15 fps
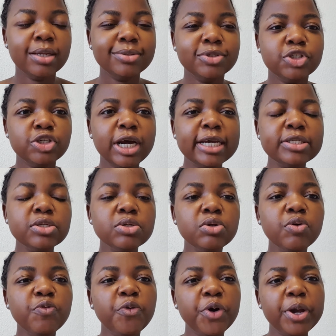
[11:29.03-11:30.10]
Try to
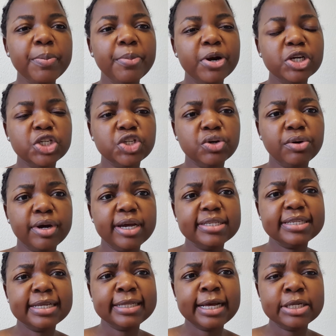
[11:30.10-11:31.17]
look for a
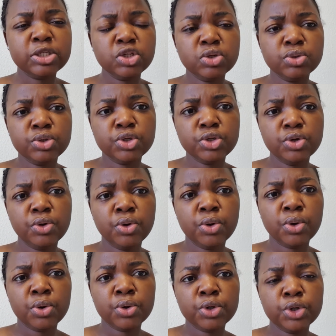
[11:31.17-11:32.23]
moisturizer that suits
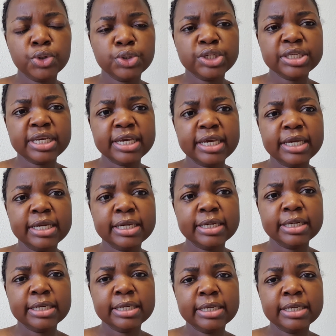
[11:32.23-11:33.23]
your skin.